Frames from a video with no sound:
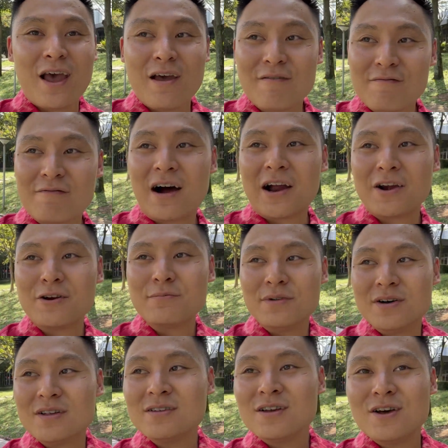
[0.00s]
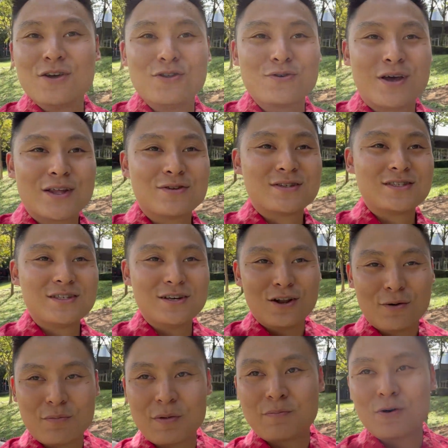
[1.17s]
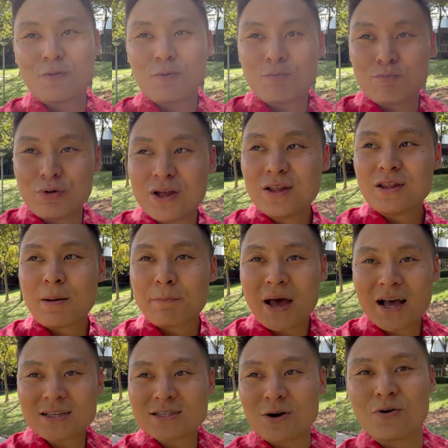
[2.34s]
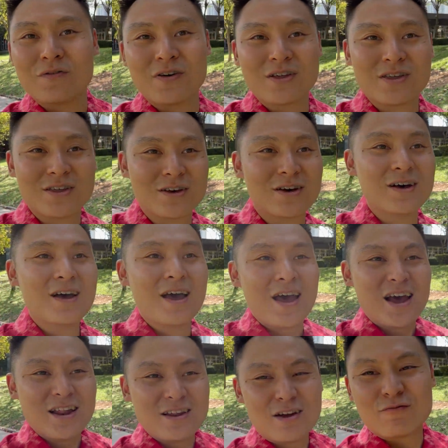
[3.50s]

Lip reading: environment, you get to see a lot of people bringing their pets out over here, and they're